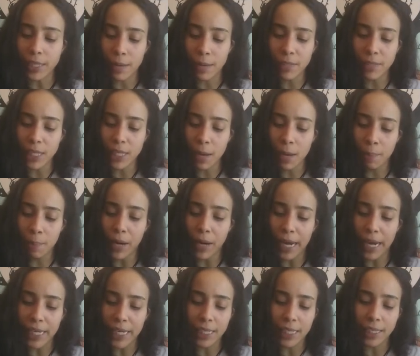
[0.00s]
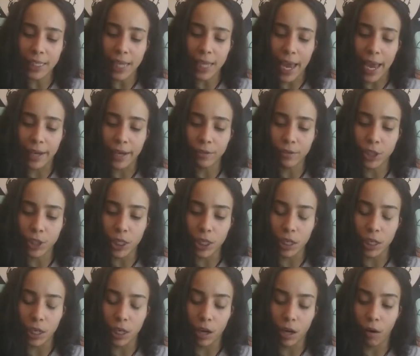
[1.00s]
I'm seeing Pisces energy
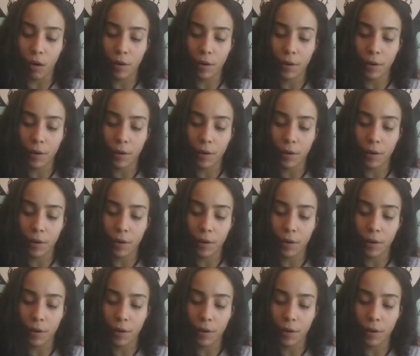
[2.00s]
here.